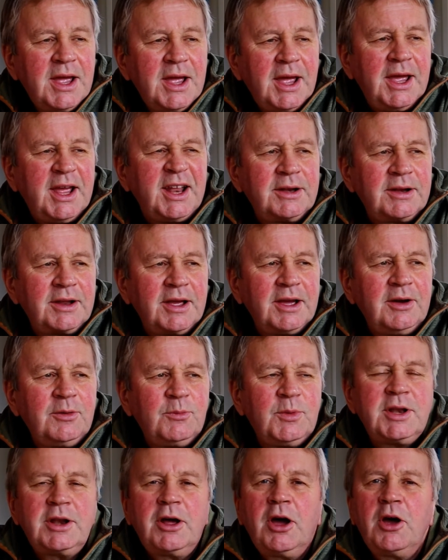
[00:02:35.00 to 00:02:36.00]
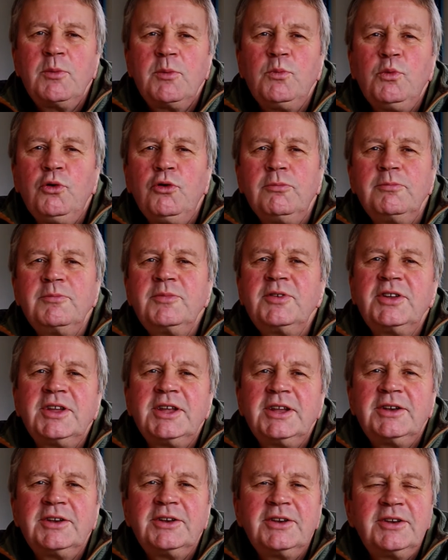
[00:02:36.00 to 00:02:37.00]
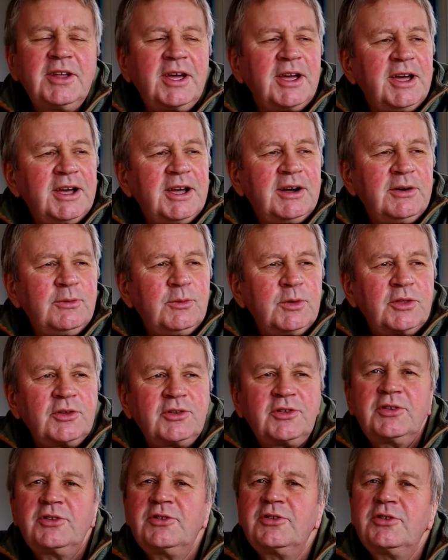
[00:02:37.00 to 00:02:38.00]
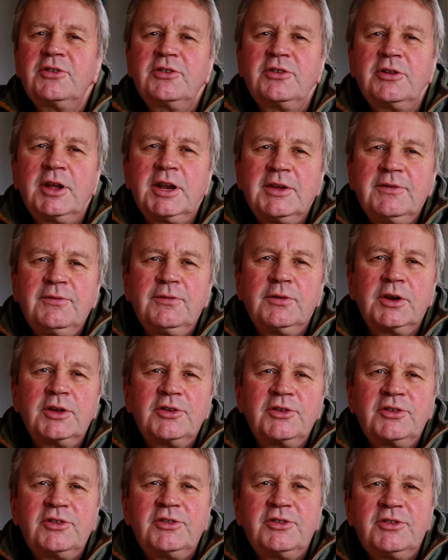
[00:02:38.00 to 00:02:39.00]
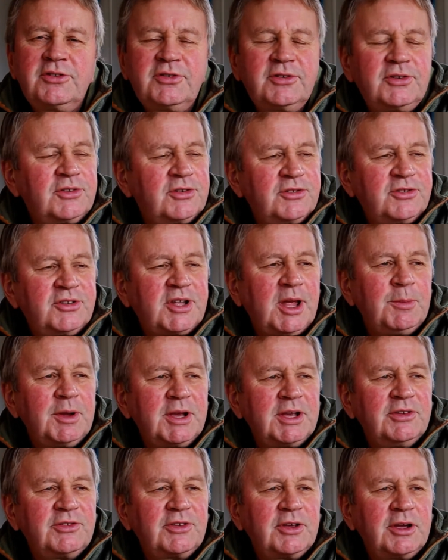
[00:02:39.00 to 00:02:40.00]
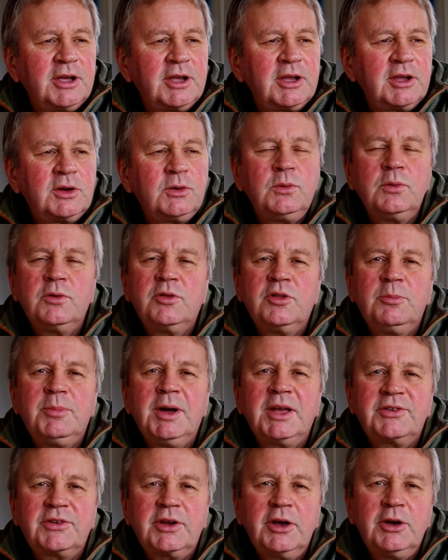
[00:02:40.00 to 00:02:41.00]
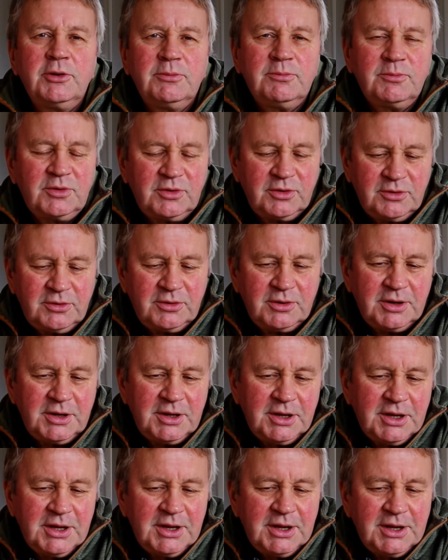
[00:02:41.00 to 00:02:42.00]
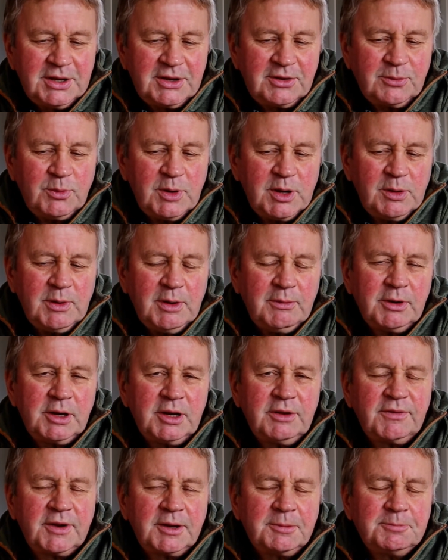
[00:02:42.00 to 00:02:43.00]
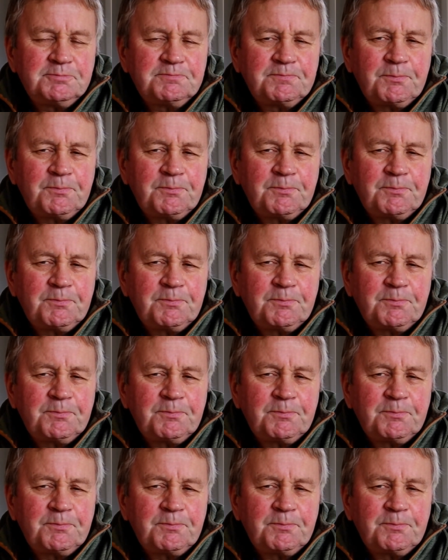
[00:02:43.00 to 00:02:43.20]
and went home warmed and with a slightly fuller stomach as I caught the bus home to where we were living.